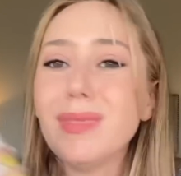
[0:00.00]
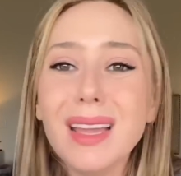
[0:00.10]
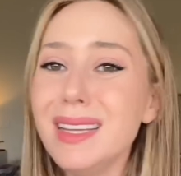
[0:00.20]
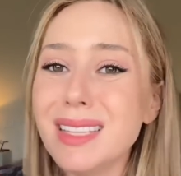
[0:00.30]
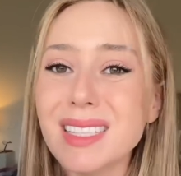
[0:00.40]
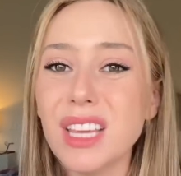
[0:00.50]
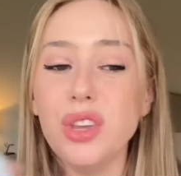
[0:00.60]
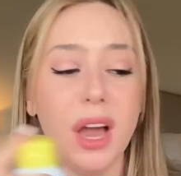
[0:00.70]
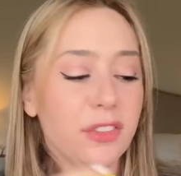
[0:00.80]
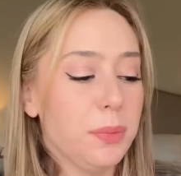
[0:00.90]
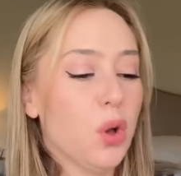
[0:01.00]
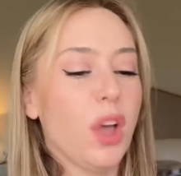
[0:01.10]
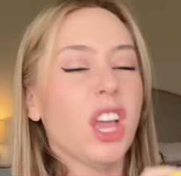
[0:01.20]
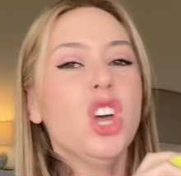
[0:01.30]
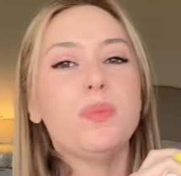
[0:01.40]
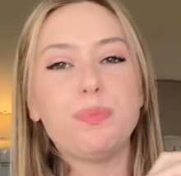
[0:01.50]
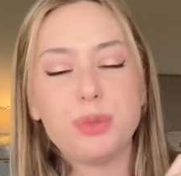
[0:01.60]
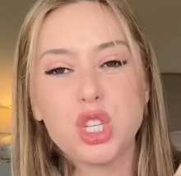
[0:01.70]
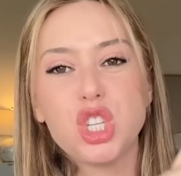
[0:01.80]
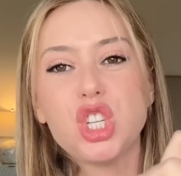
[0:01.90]
it doesn't. You have to be going
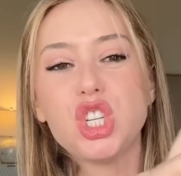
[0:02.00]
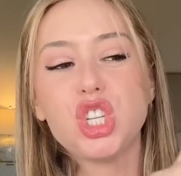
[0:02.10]
psh,